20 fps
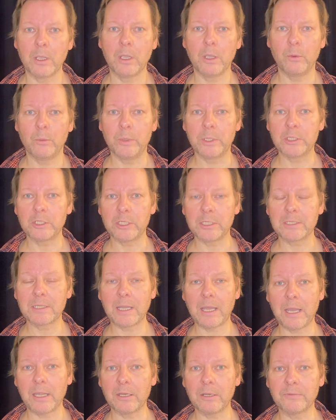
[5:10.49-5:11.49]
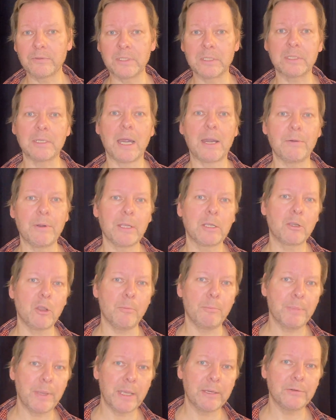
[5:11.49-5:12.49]
which is kind of the direct
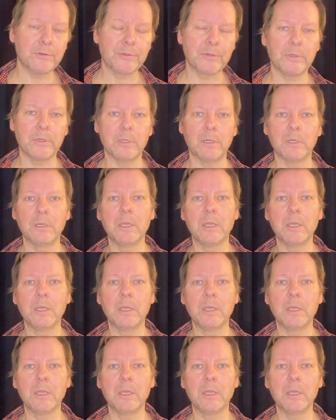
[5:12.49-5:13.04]
competitor